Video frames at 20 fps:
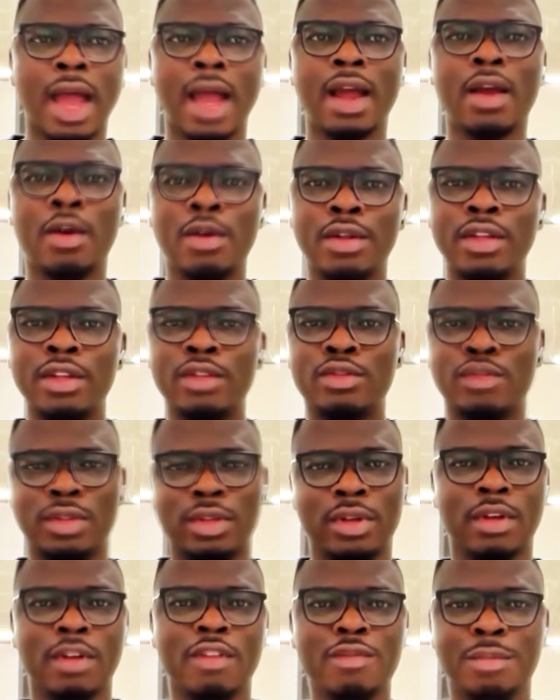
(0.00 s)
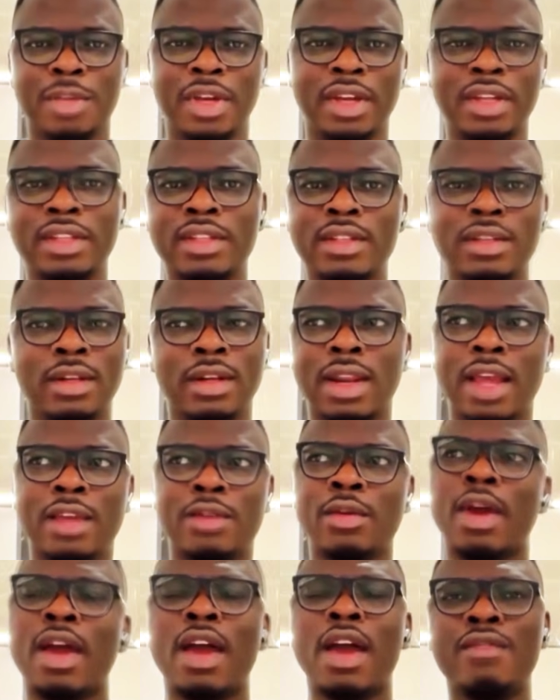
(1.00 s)
according to the government,
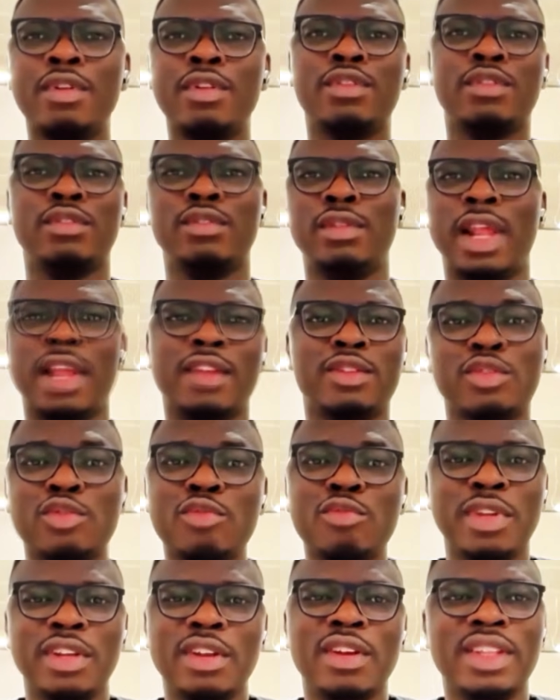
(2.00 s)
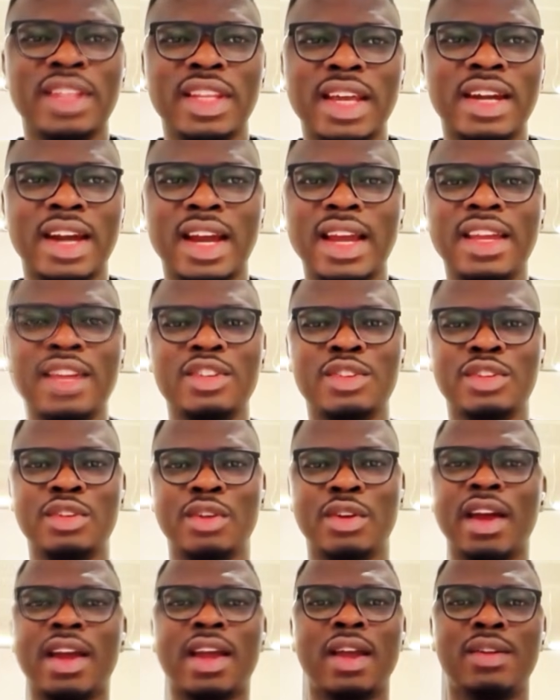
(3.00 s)
like you're having like 2 million naira
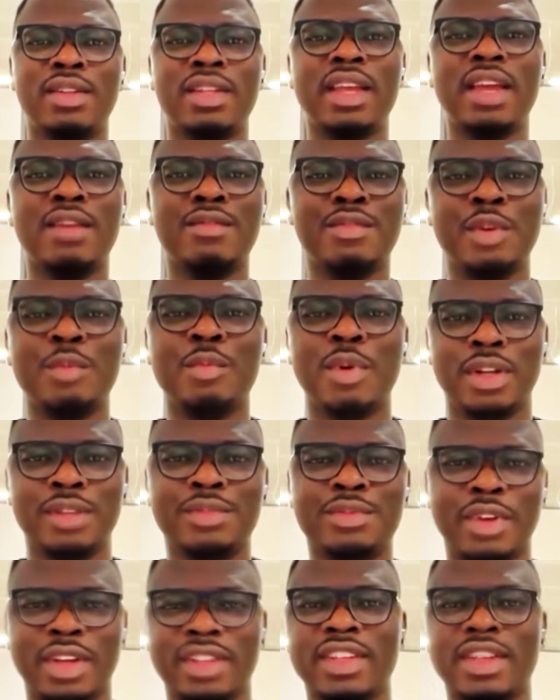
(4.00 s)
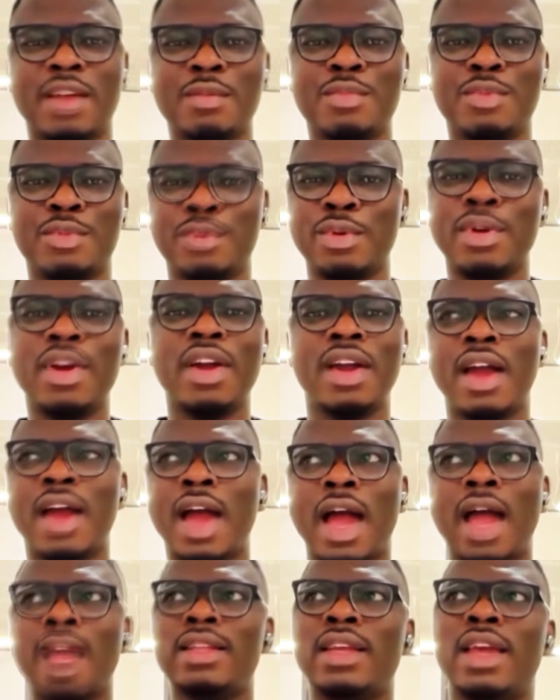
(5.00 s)
entering your account every month, for example.
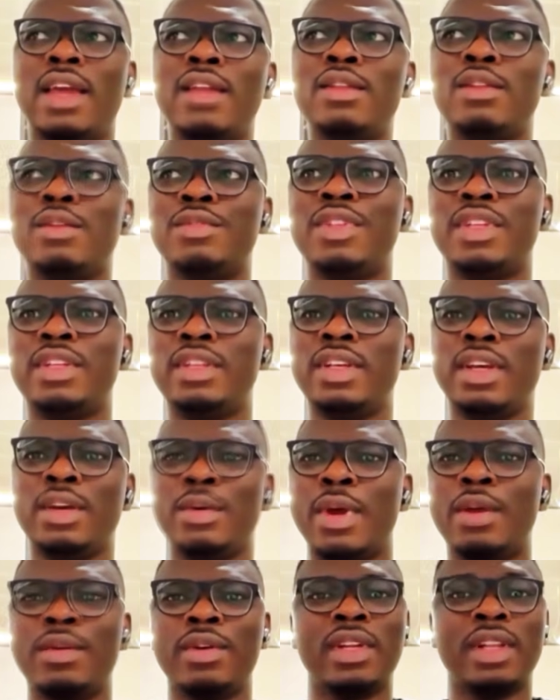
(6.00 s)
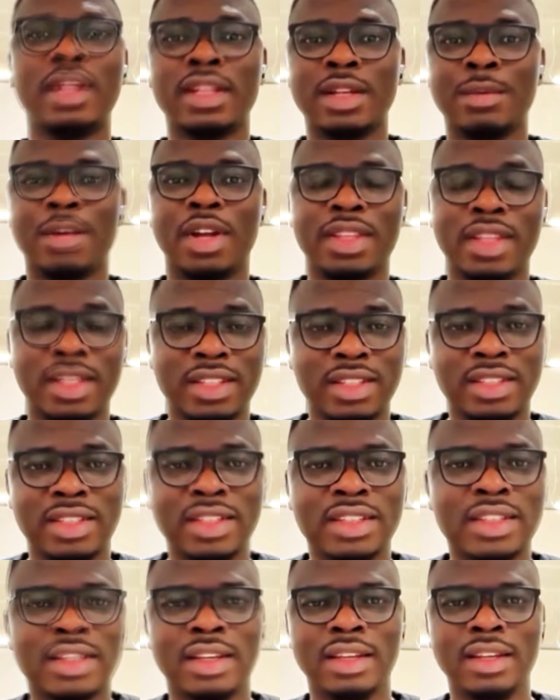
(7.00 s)
At the end of the year, we are looking at about
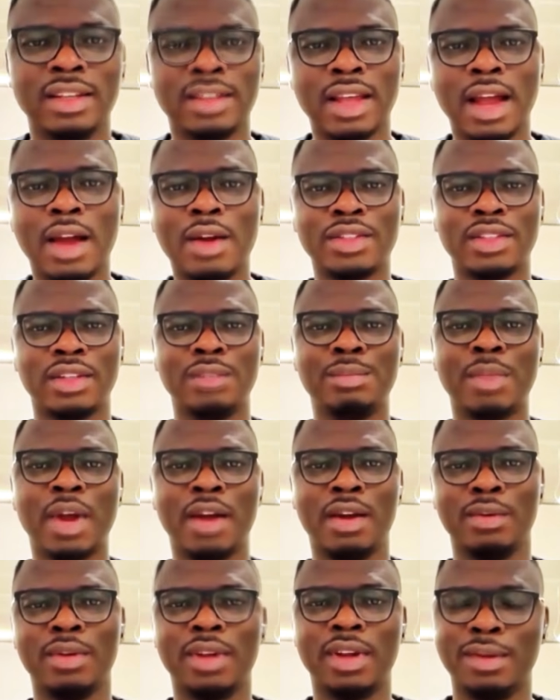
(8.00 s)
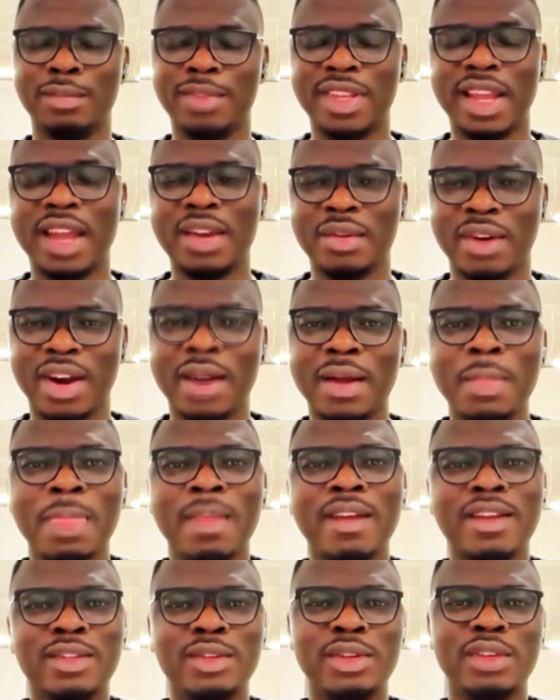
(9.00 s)
36,000 pound naira.
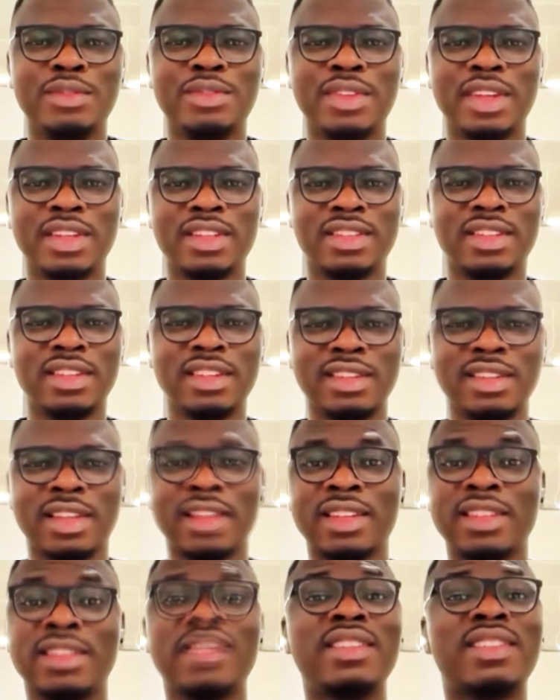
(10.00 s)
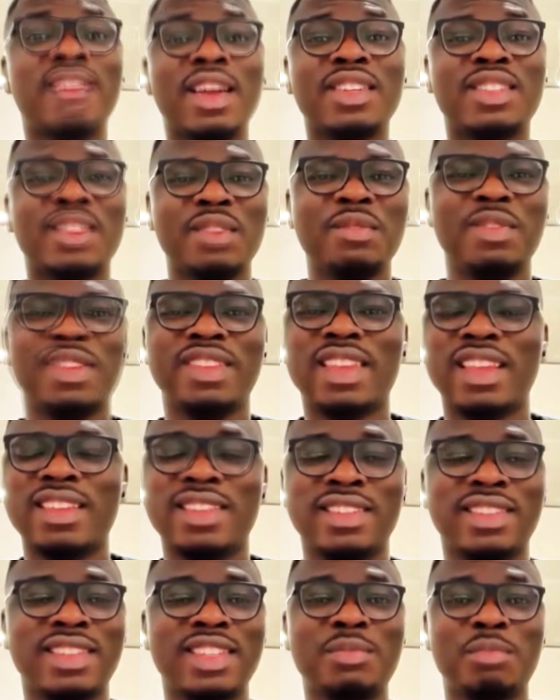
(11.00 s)
So if
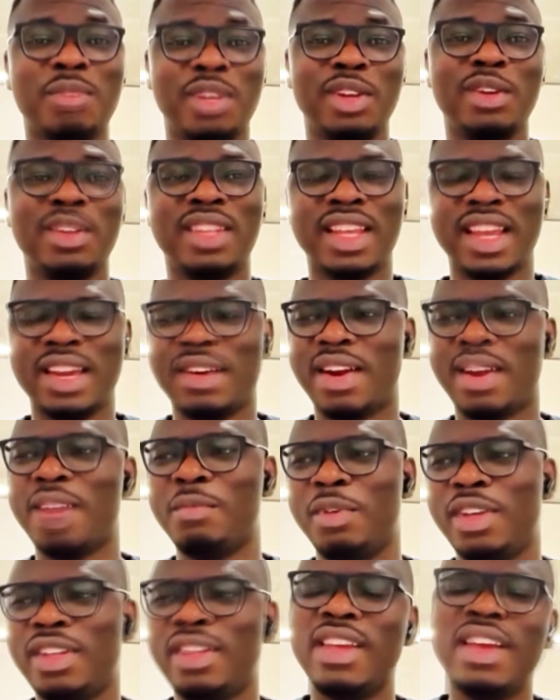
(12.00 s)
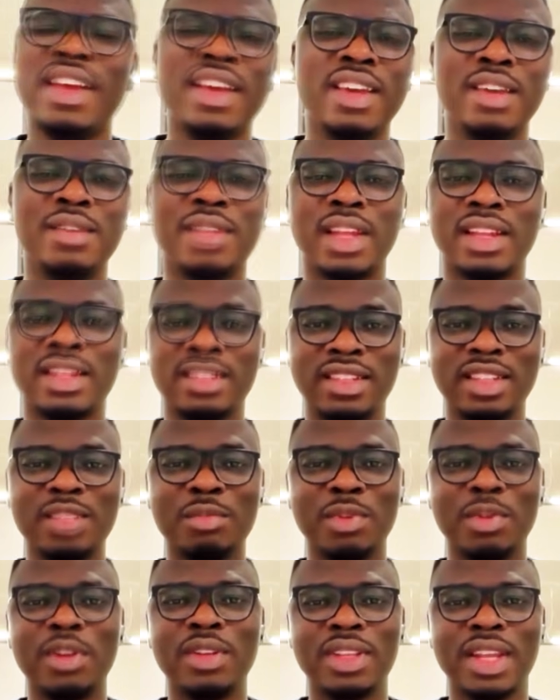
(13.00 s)
36 million naira, I mean, if
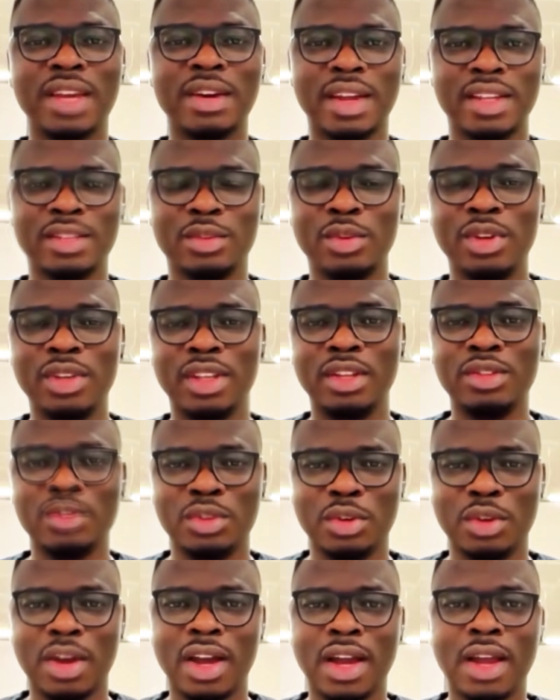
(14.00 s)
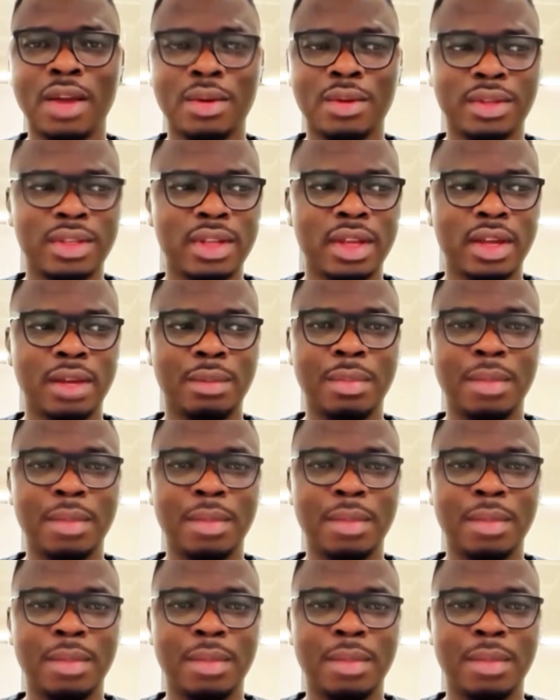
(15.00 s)
36 million naira is going into your account